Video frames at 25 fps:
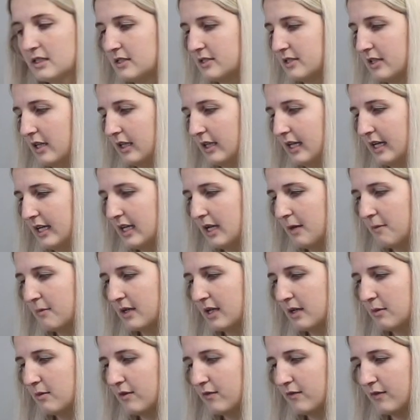Selenium
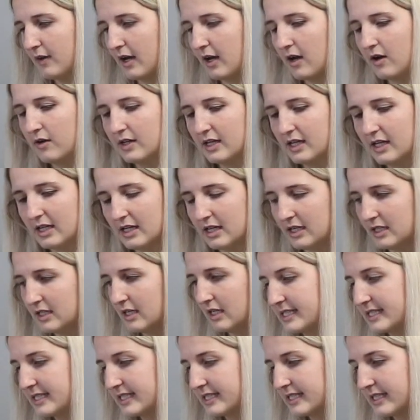can be found in
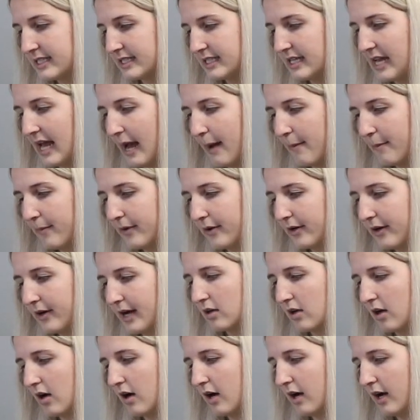snapper,
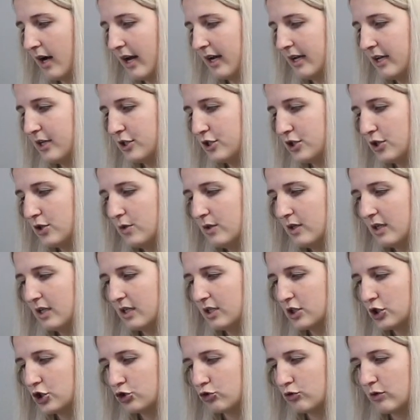cod,
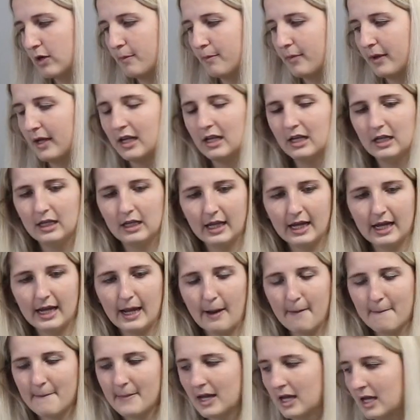tuna, shrimp,
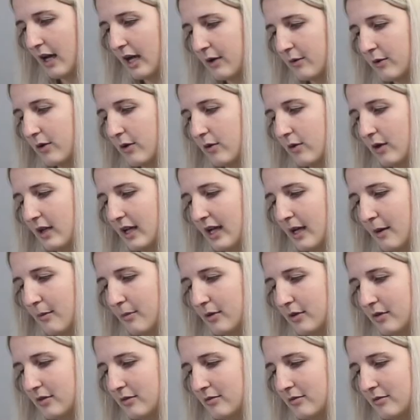lamb, I wrote lamp,